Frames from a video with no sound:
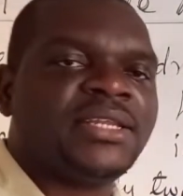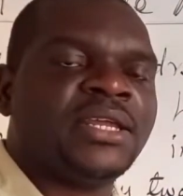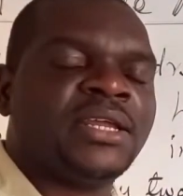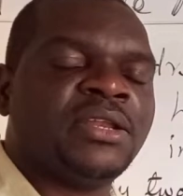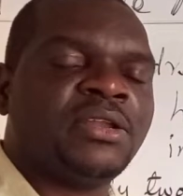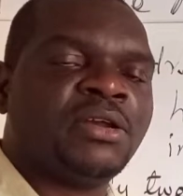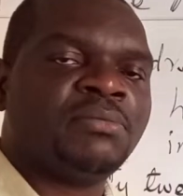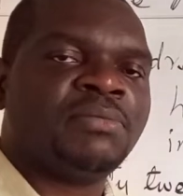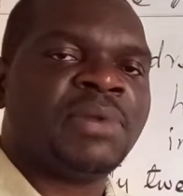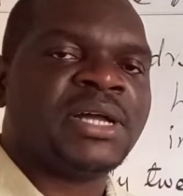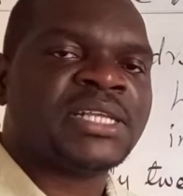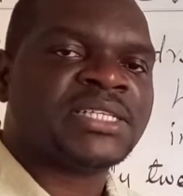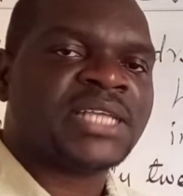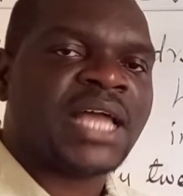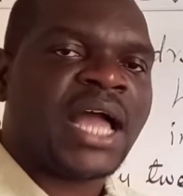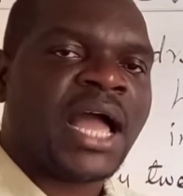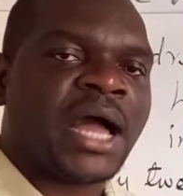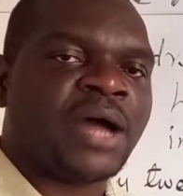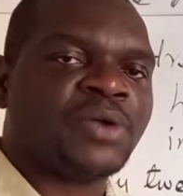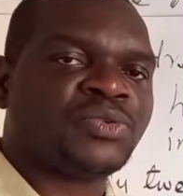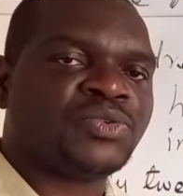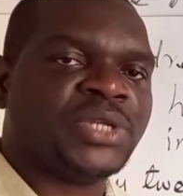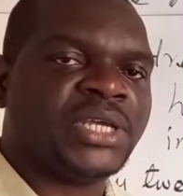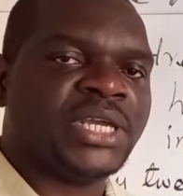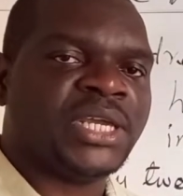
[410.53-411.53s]
the numbers
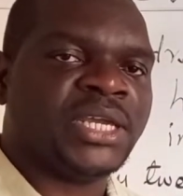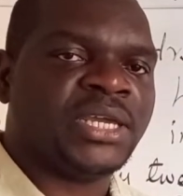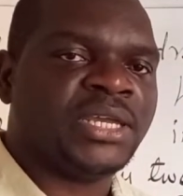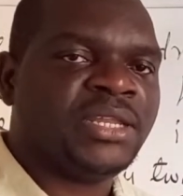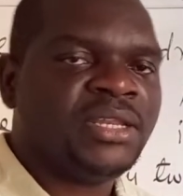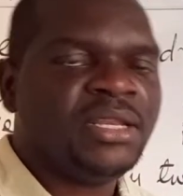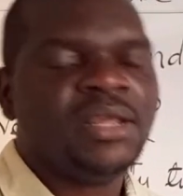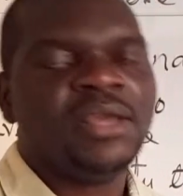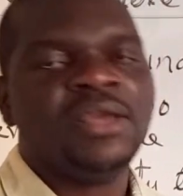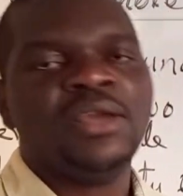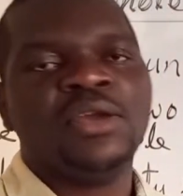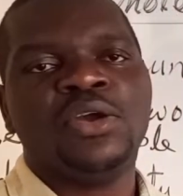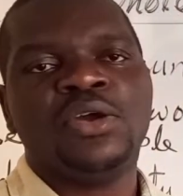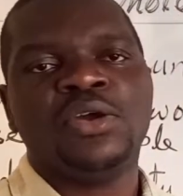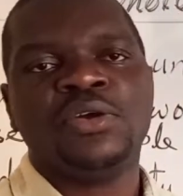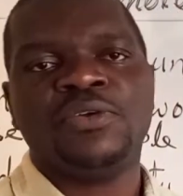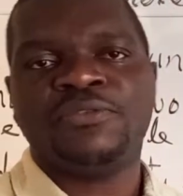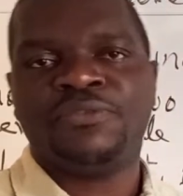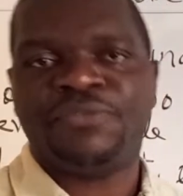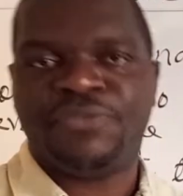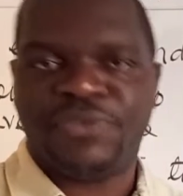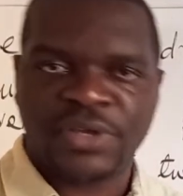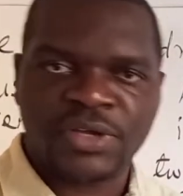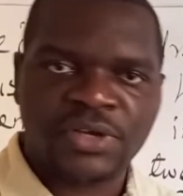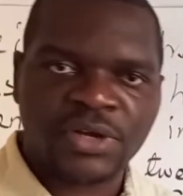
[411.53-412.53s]
out in
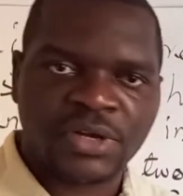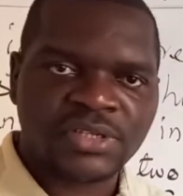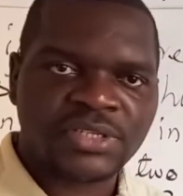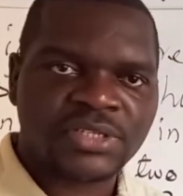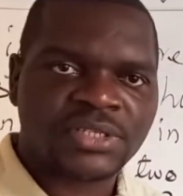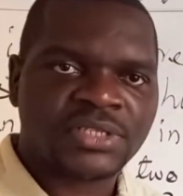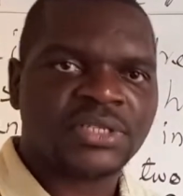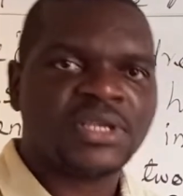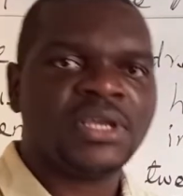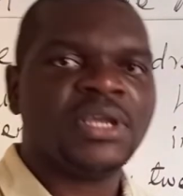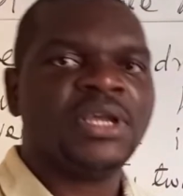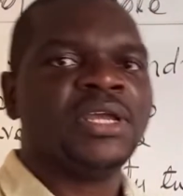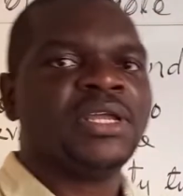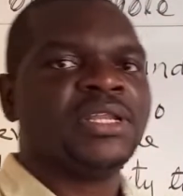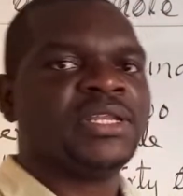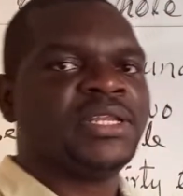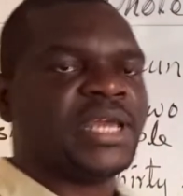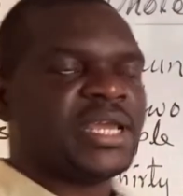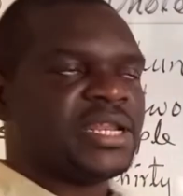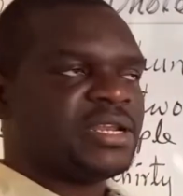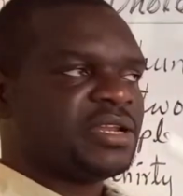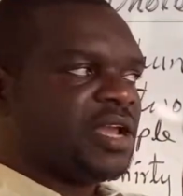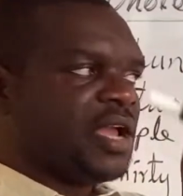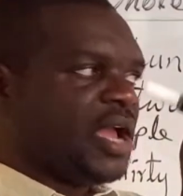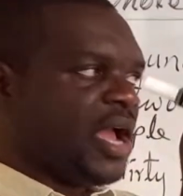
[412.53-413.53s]
figures,
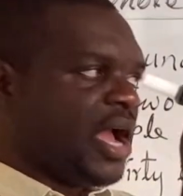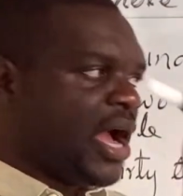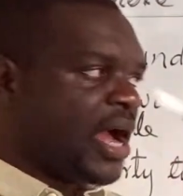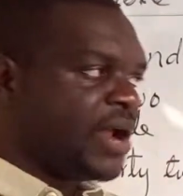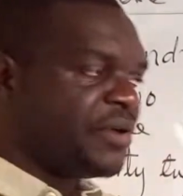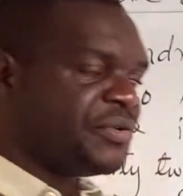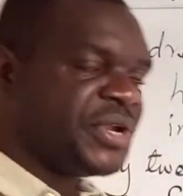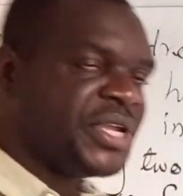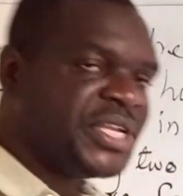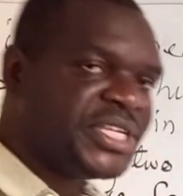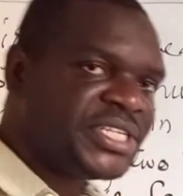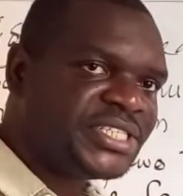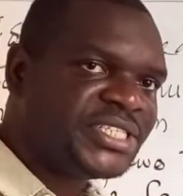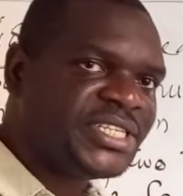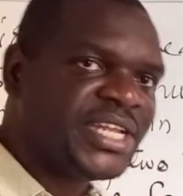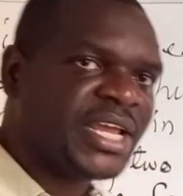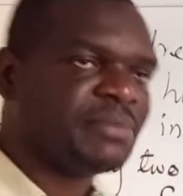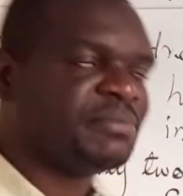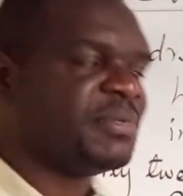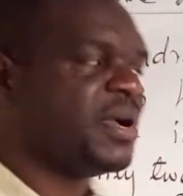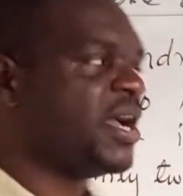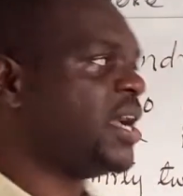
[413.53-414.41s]
then arrange them